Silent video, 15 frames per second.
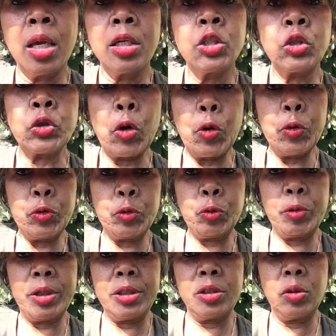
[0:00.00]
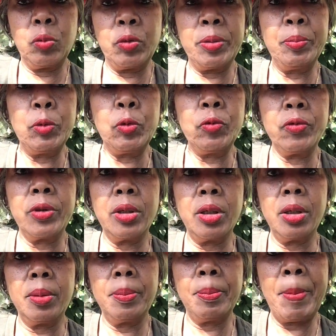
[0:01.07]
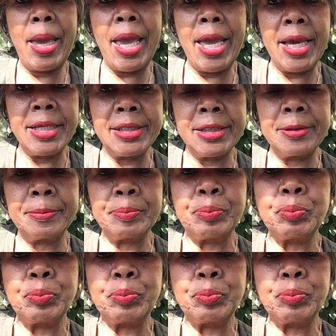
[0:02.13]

surgery to remove the mass.